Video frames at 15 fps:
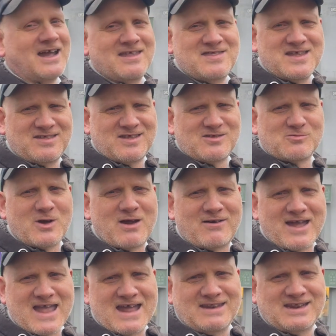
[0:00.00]
and this is where
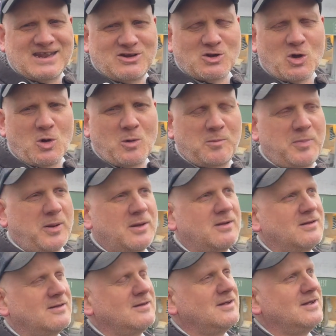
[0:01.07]
I ended up
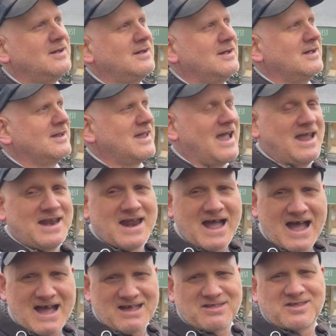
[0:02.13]
getting
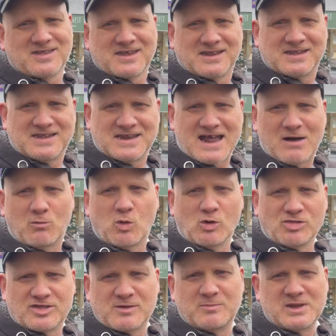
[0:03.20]
asked, did I
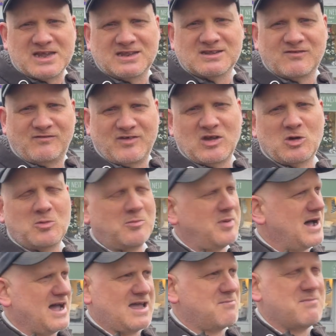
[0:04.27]
want to be in the film
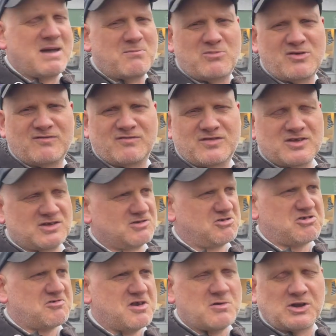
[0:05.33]
by a member of the
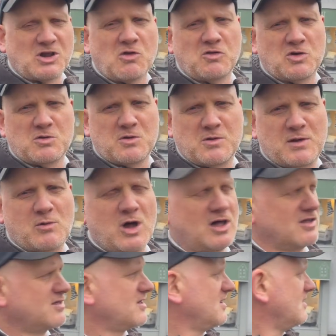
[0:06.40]
crew. I don't know who he
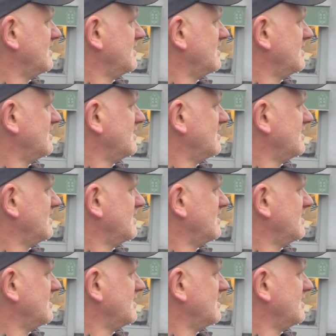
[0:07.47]
was,